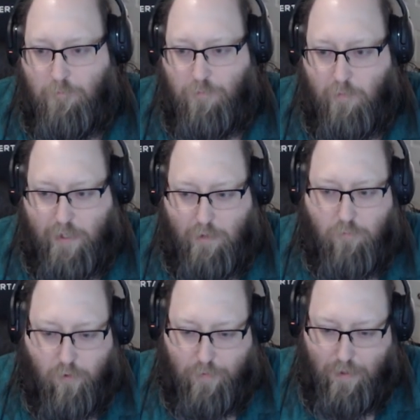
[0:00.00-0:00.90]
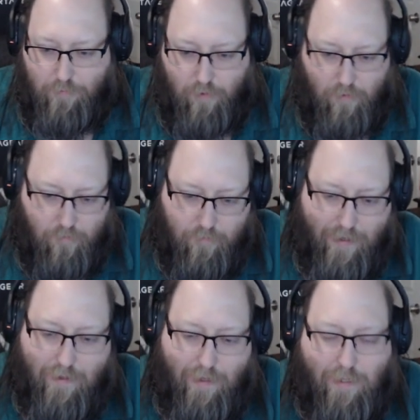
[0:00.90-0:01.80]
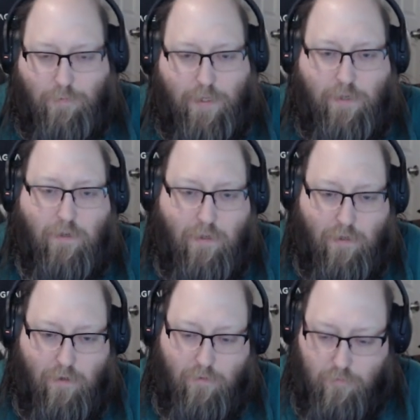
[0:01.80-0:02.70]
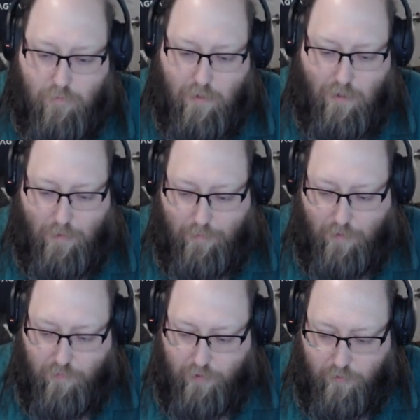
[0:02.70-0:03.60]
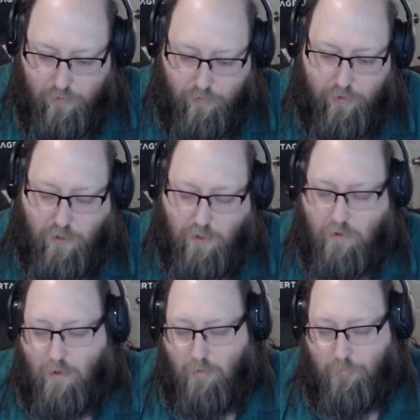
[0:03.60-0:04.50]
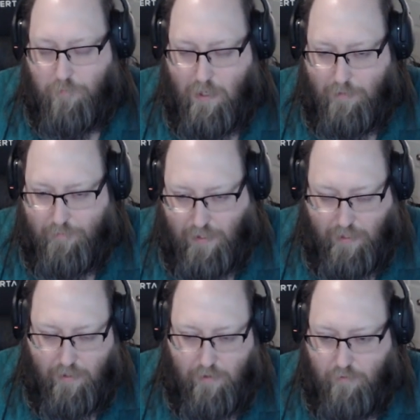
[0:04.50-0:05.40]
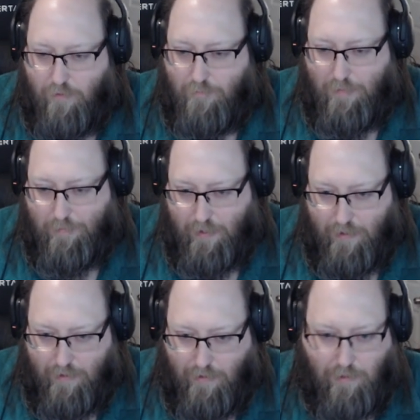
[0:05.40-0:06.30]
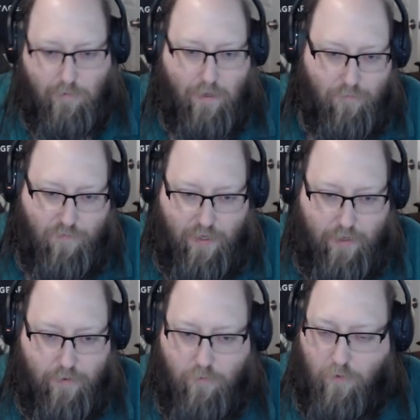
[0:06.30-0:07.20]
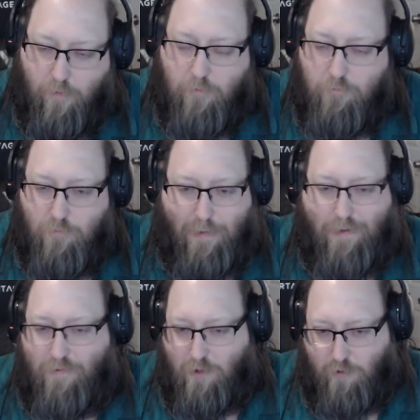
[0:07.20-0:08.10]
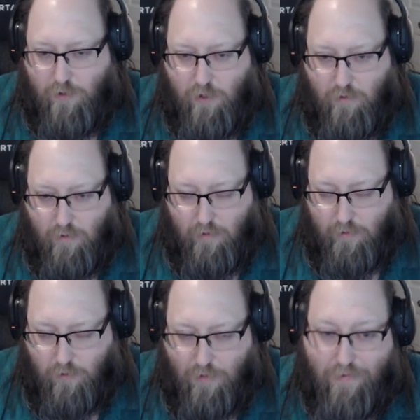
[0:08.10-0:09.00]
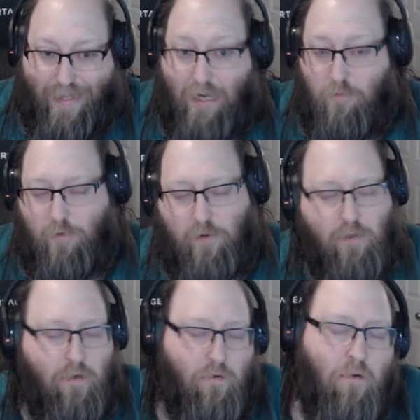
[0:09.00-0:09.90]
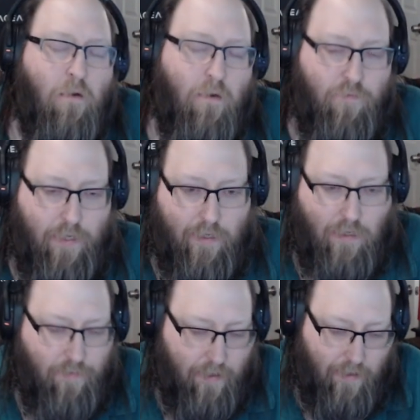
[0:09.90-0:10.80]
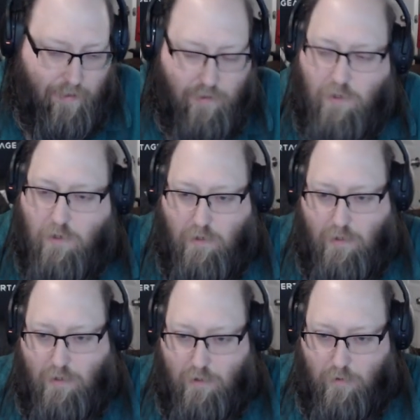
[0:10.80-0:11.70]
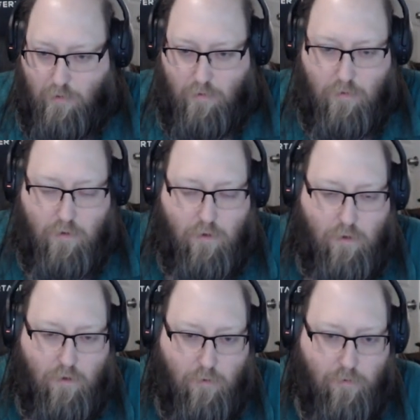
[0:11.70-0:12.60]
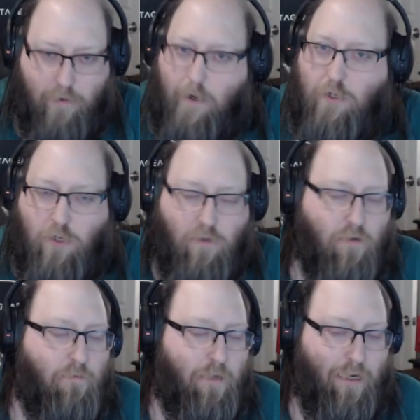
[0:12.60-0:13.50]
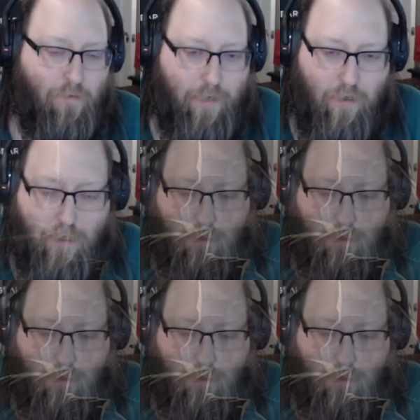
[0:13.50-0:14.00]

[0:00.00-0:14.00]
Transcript: we'll get more people in that space, and they'll kind of maybe filter towards MZ, or maybe stick around MV, or maybe even travel downward to VX, VX Ace, and other earlier engines. We'll talk about all that